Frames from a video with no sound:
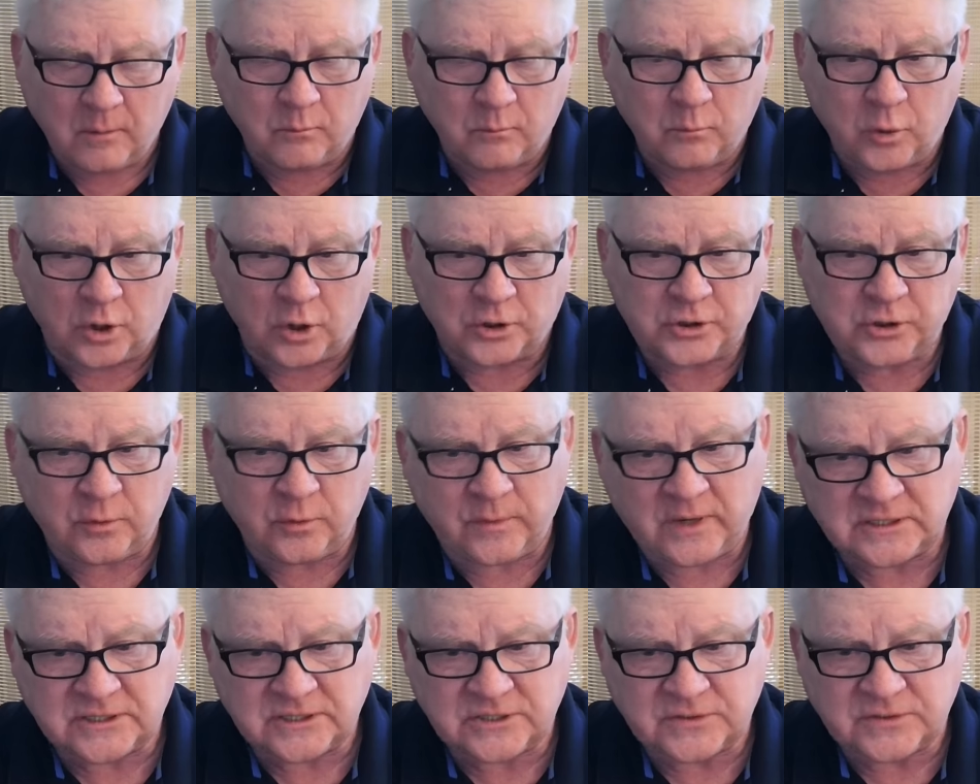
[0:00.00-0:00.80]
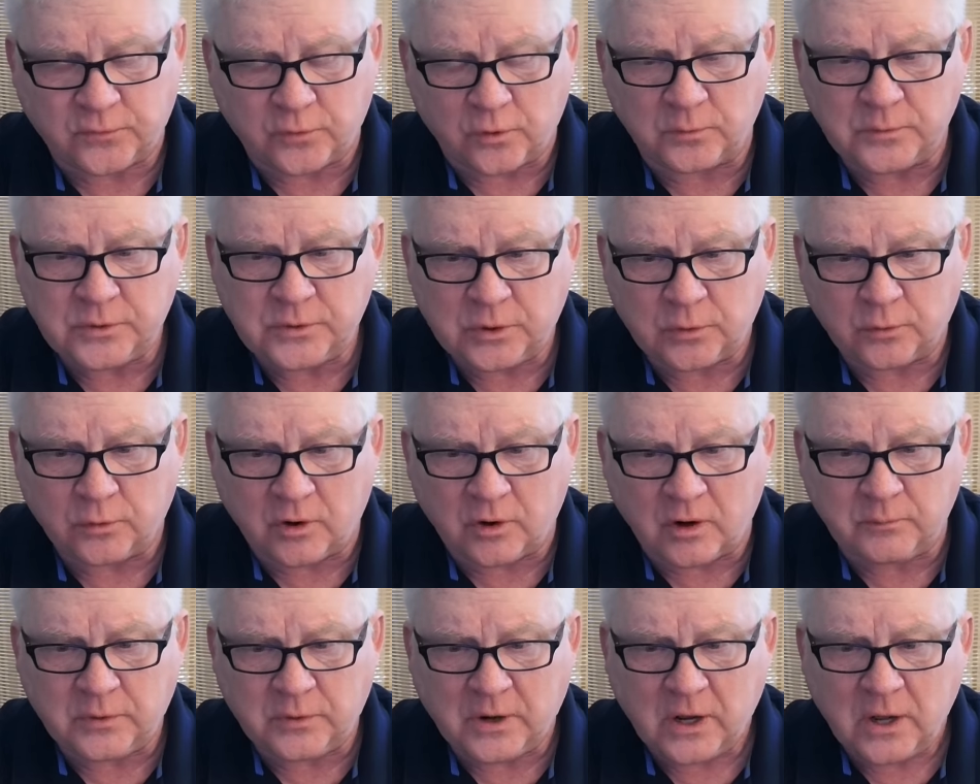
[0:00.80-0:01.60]
monuments from
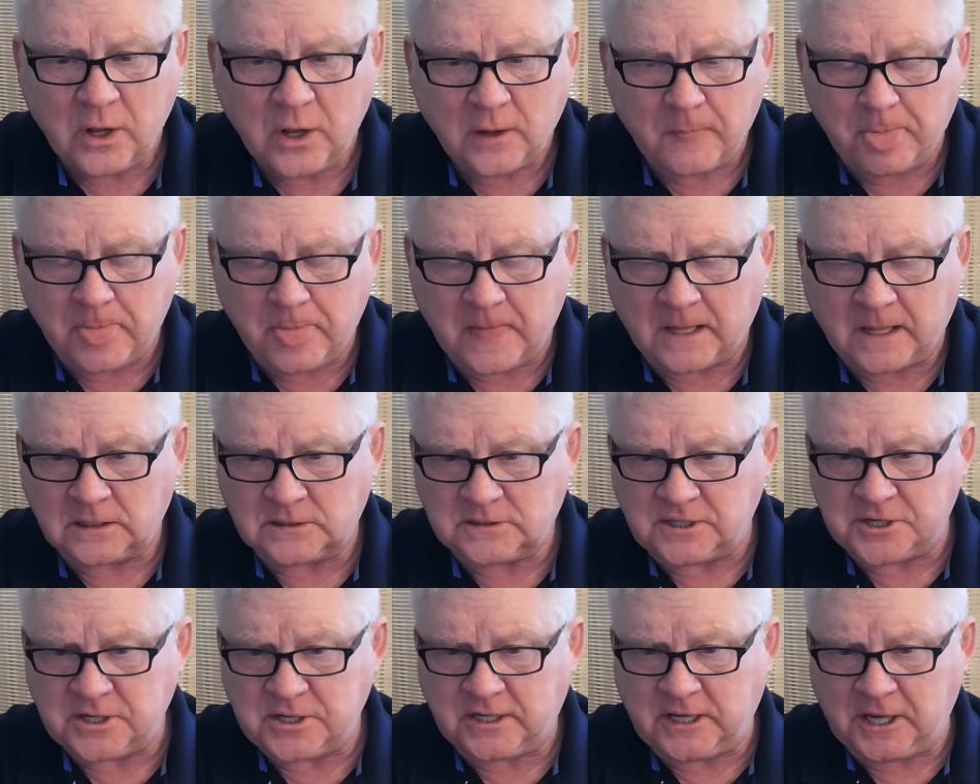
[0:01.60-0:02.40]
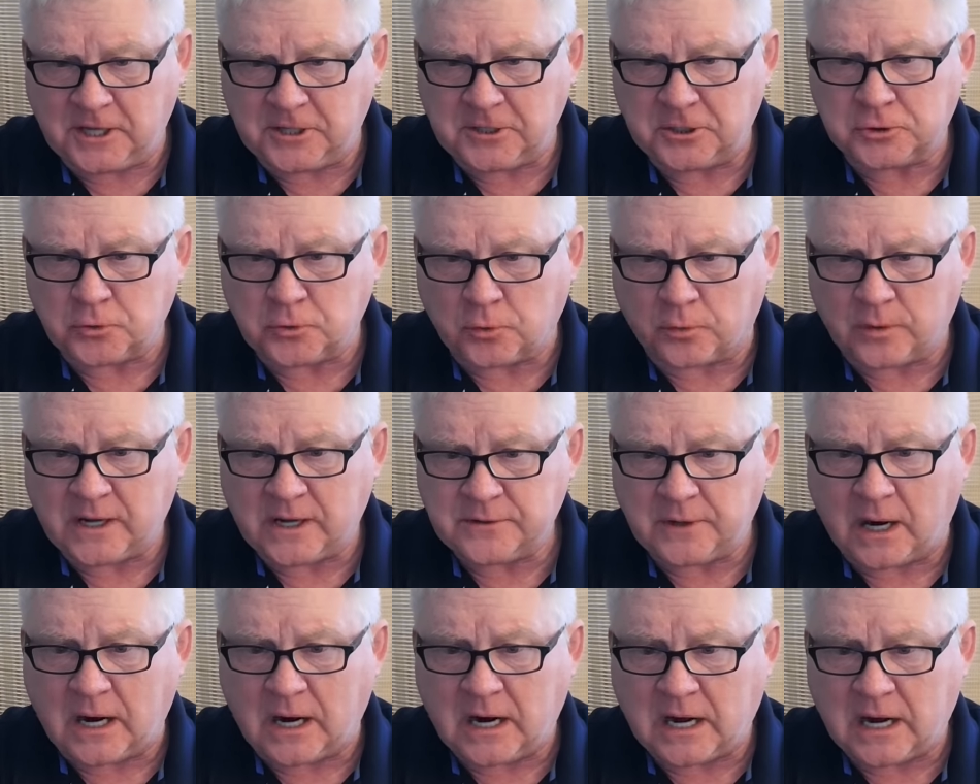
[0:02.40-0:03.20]
Europe uh, dedicated to
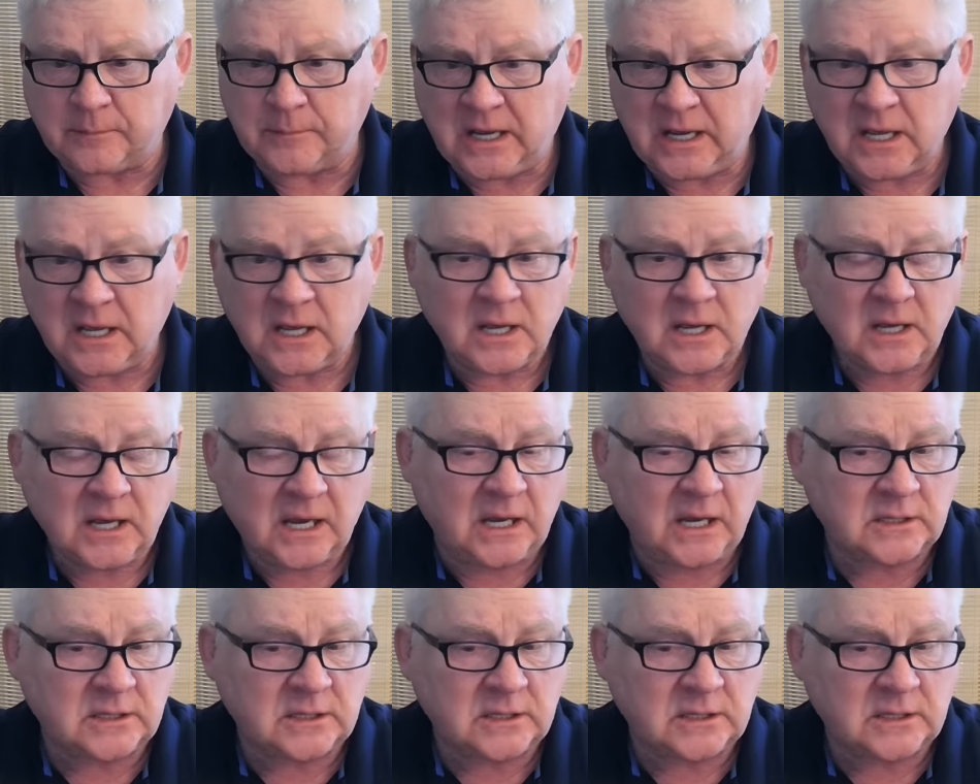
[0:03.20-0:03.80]
Red Army,